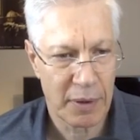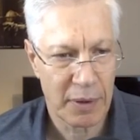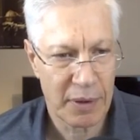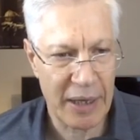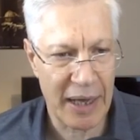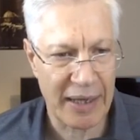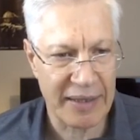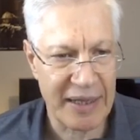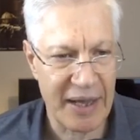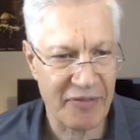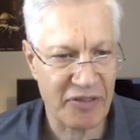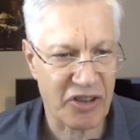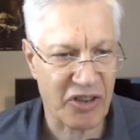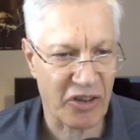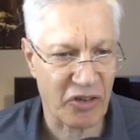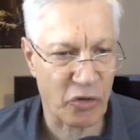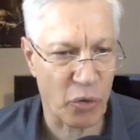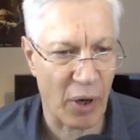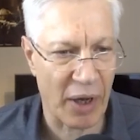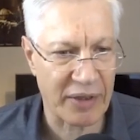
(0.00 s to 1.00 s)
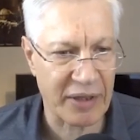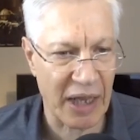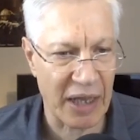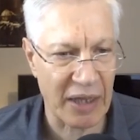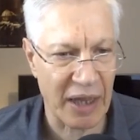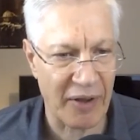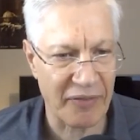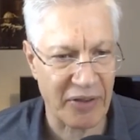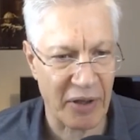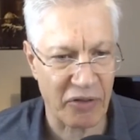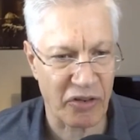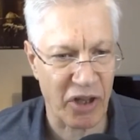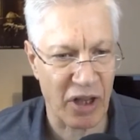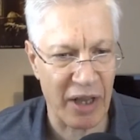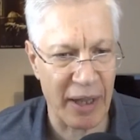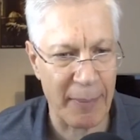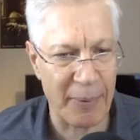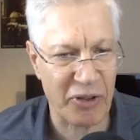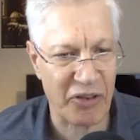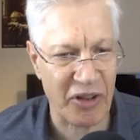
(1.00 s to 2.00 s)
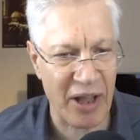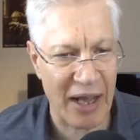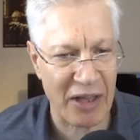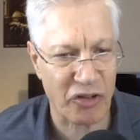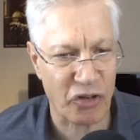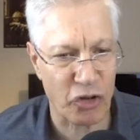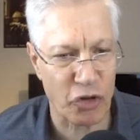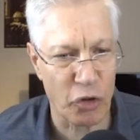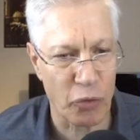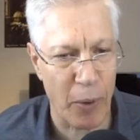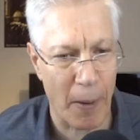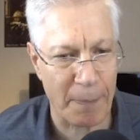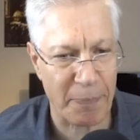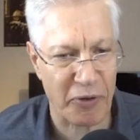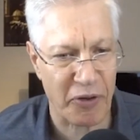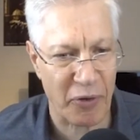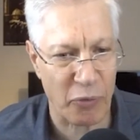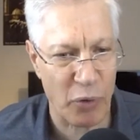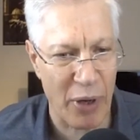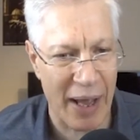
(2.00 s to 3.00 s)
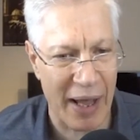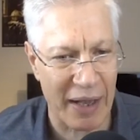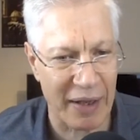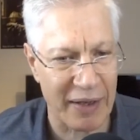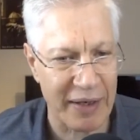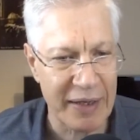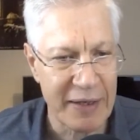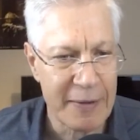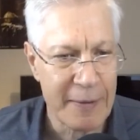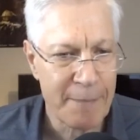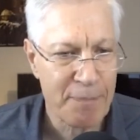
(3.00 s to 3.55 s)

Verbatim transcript: Yeah, David says throughout their lifetimes, the labor stats do represent reality.